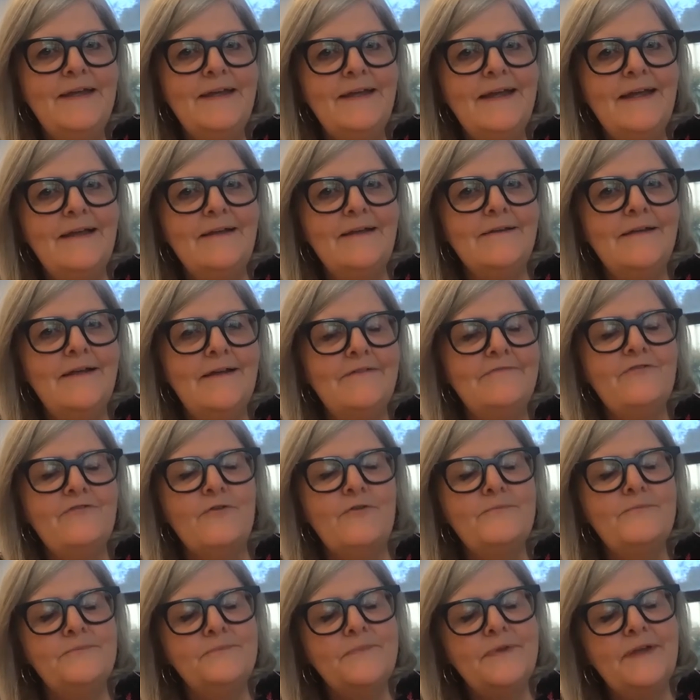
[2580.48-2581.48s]

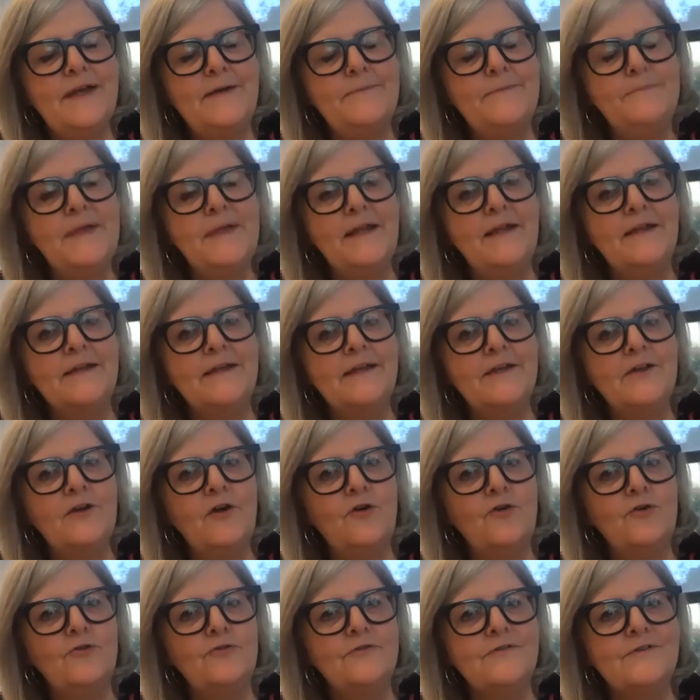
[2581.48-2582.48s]
Melanie
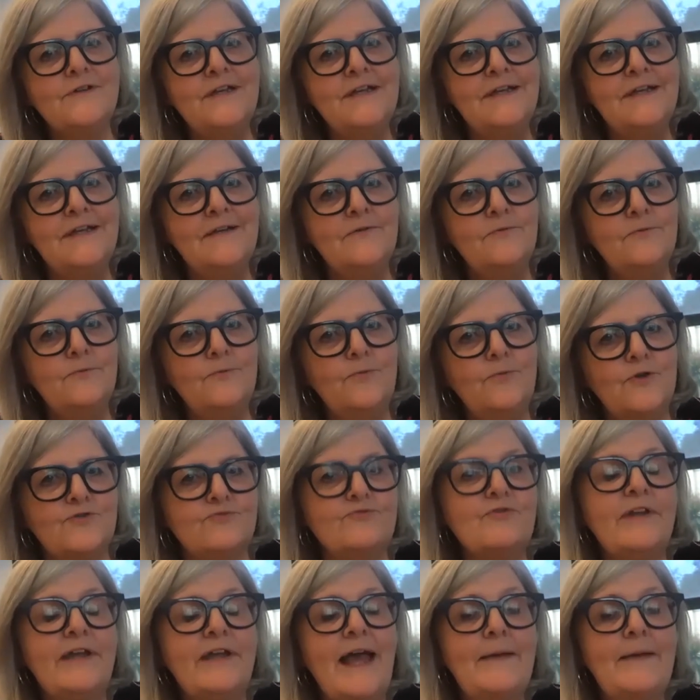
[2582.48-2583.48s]
on what's
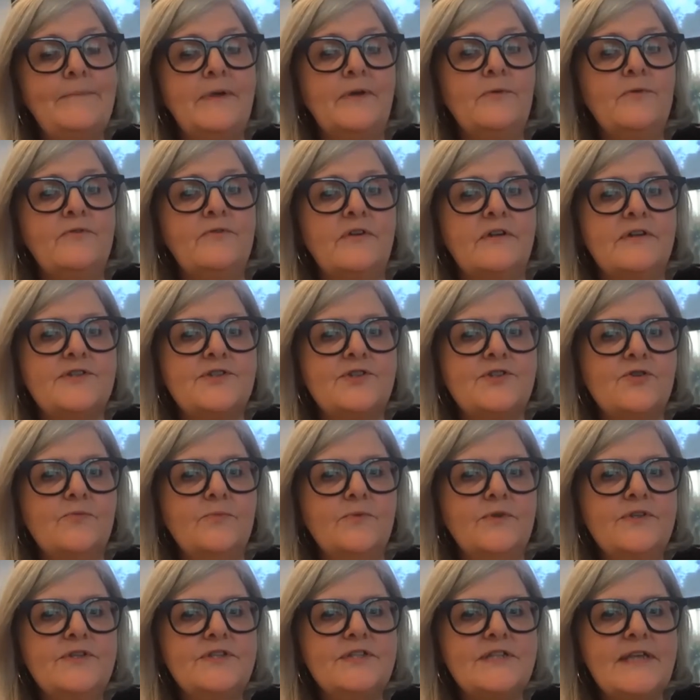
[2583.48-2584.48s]
really happening with
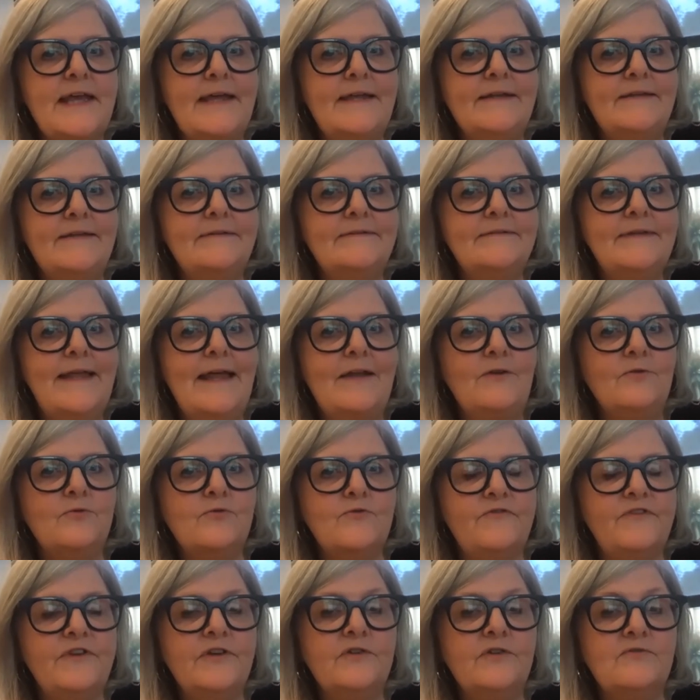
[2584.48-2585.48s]
consumers, and that all
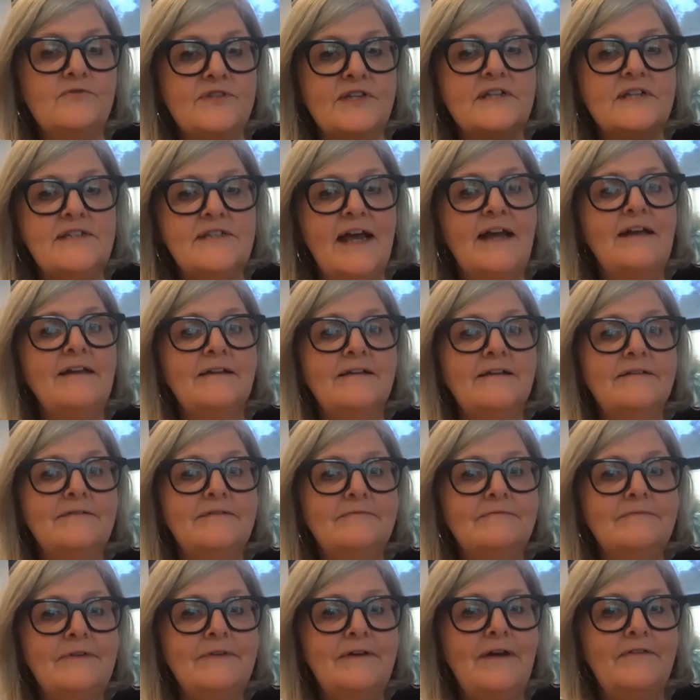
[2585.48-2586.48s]
feels exactly,
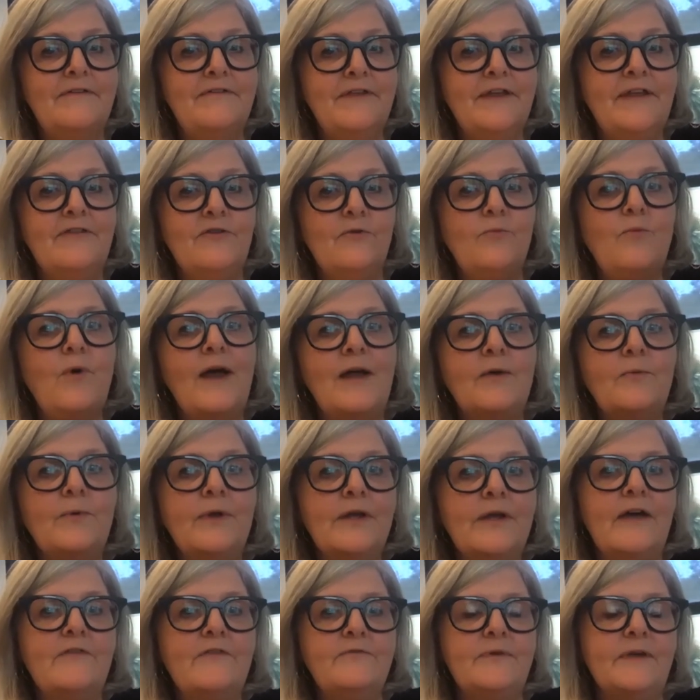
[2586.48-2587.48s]
I think, the way we
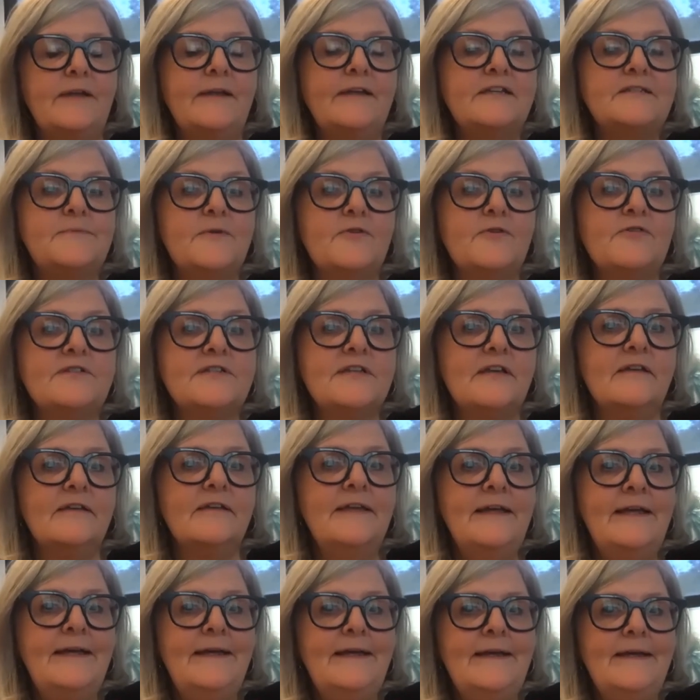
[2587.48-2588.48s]
have been experiencing
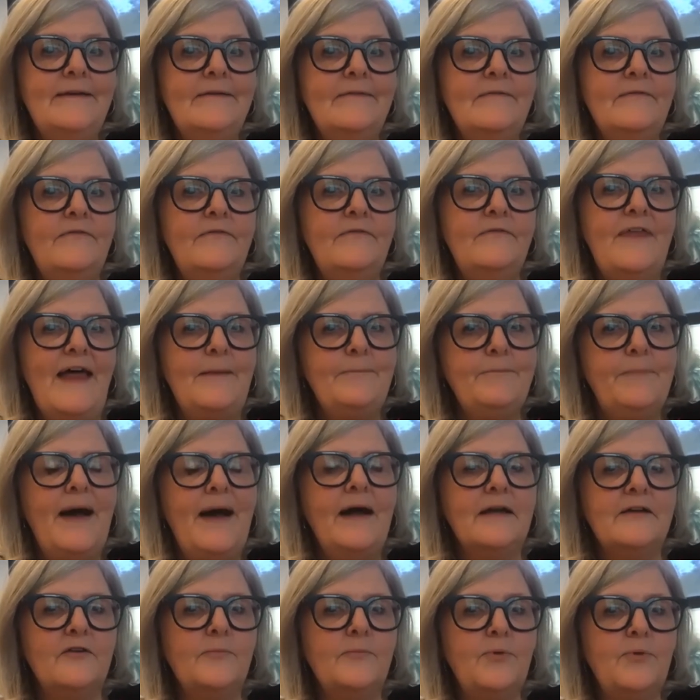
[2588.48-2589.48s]
that
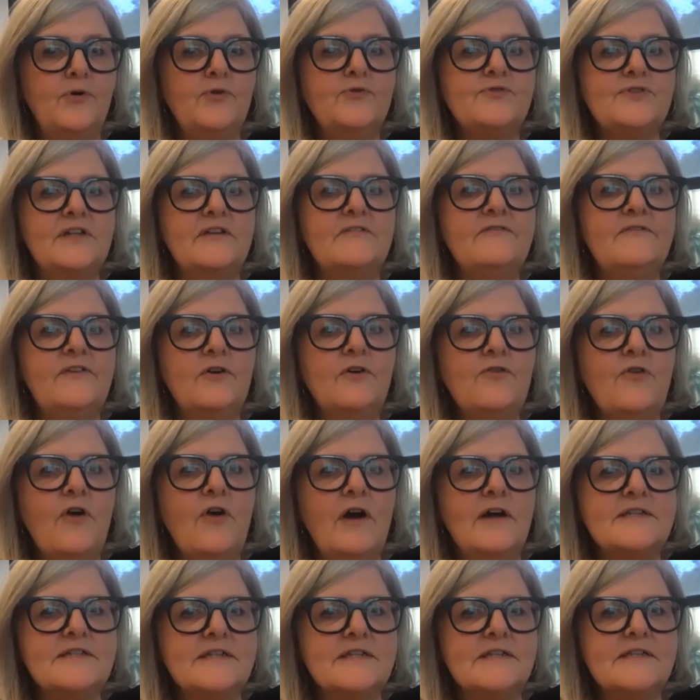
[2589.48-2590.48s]
part of the personally felt
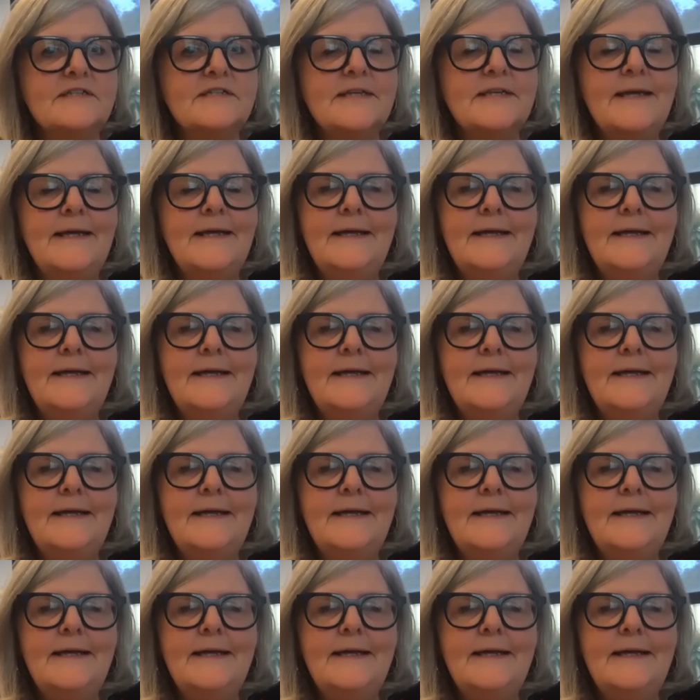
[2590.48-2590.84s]
crisis.